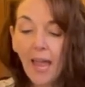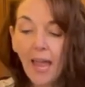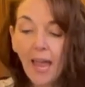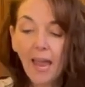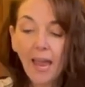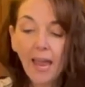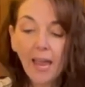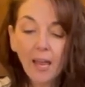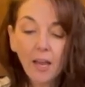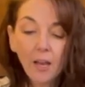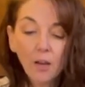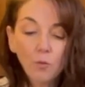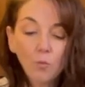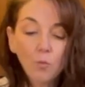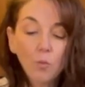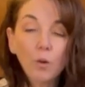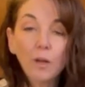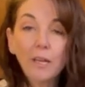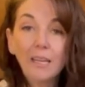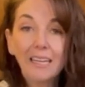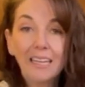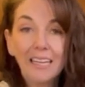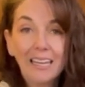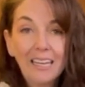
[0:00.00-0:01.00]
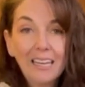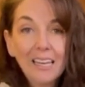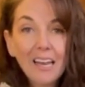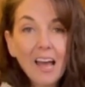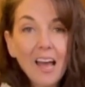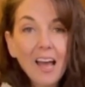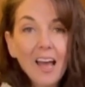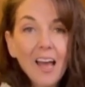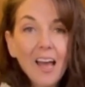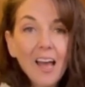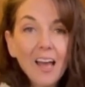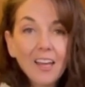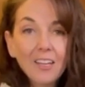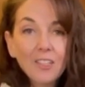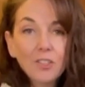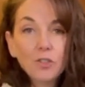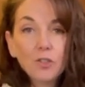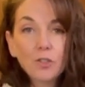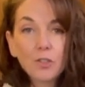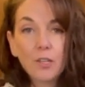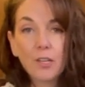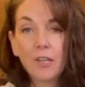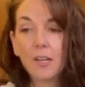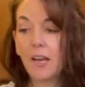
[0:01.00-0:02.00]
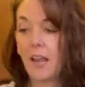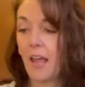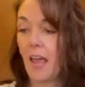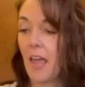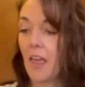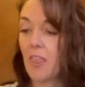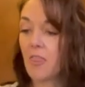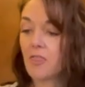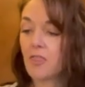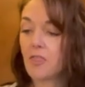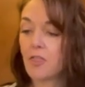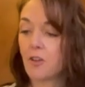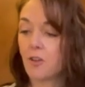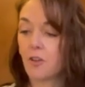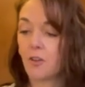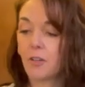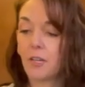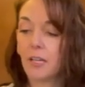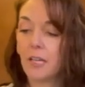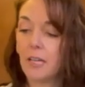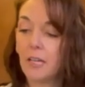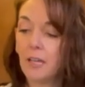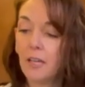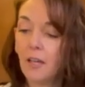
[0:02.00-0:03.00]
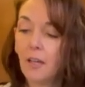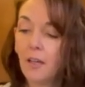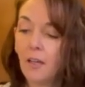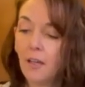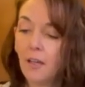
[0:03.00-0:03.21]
and we need 130